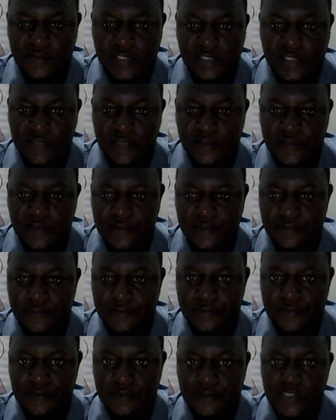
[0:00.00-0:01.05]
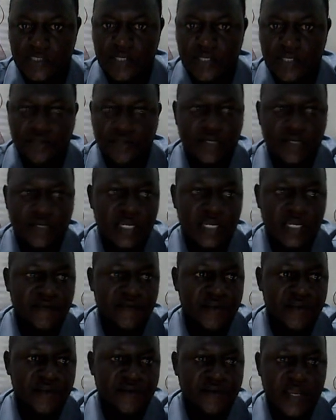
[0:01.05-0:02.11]
saved. You can
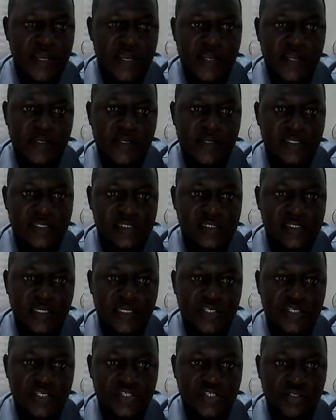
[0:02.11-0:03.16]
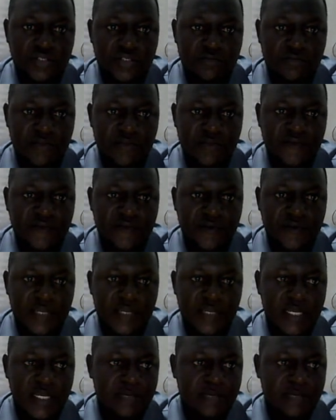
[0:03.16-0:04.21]
even run a slideshow before we
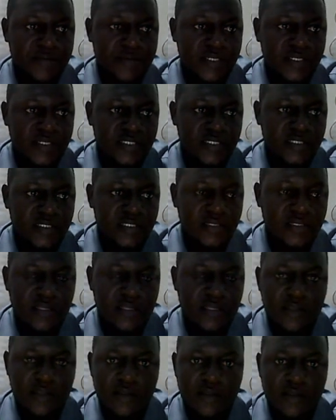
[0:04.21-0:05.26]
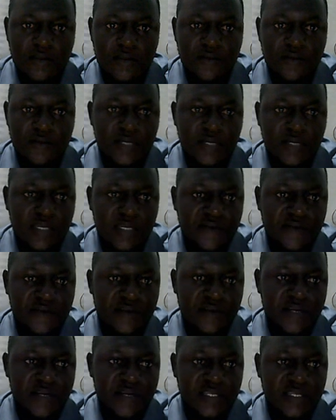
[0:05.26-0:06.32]
can print. You can even
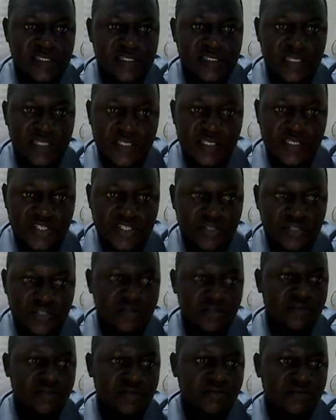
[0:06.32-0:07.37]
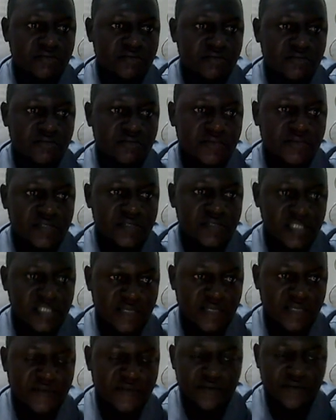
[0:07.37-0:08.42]
run a slideshow to see
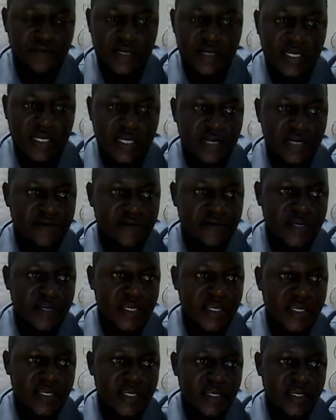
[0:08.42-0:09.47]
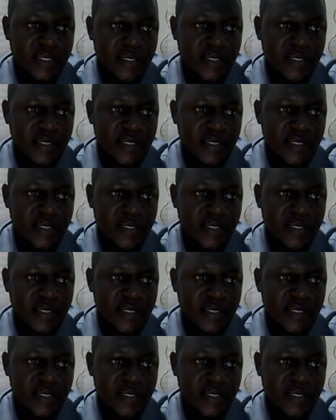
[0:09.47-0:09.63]
if your work can run